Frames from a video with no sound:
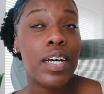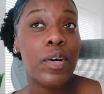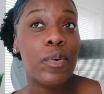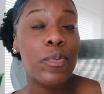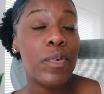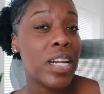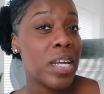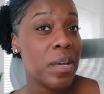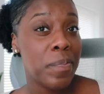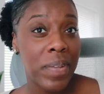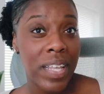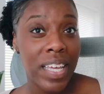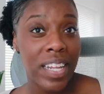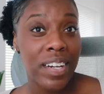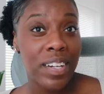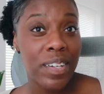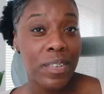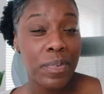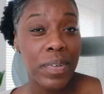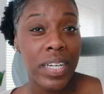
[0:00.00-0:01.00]
wedding
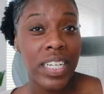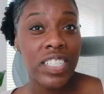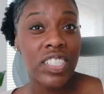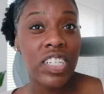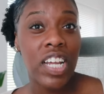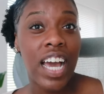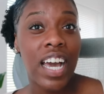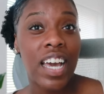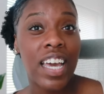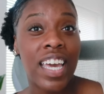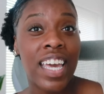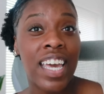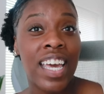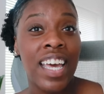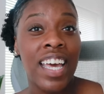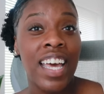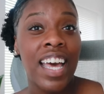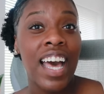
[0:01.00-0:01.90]
planner, which I